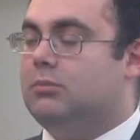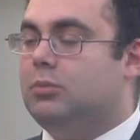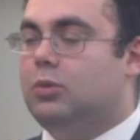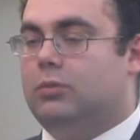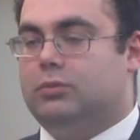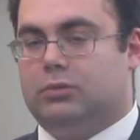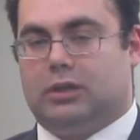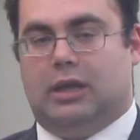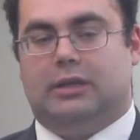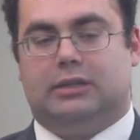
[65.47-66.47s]
to move to
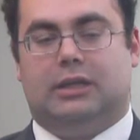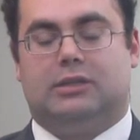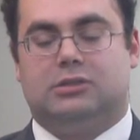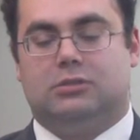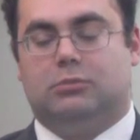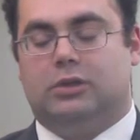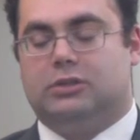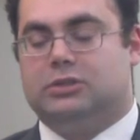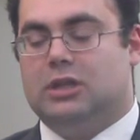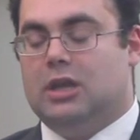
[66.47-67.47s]
a context in
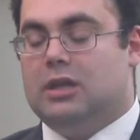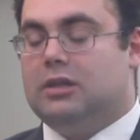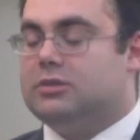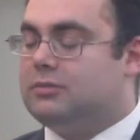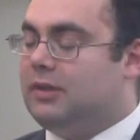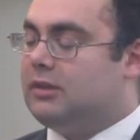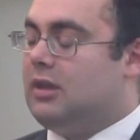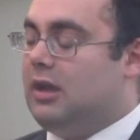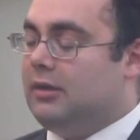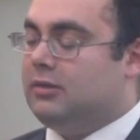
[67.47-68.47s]
which those of
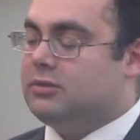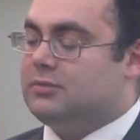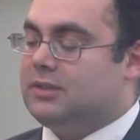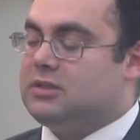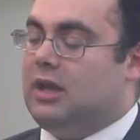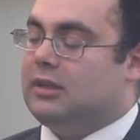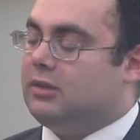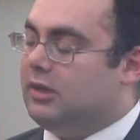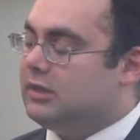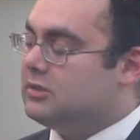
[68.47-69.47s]
us on
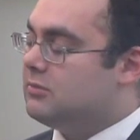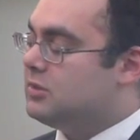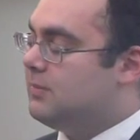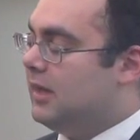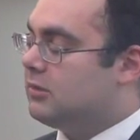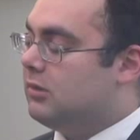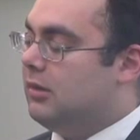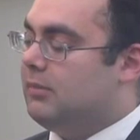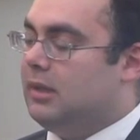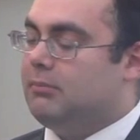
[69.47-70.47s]
the autism spectrum,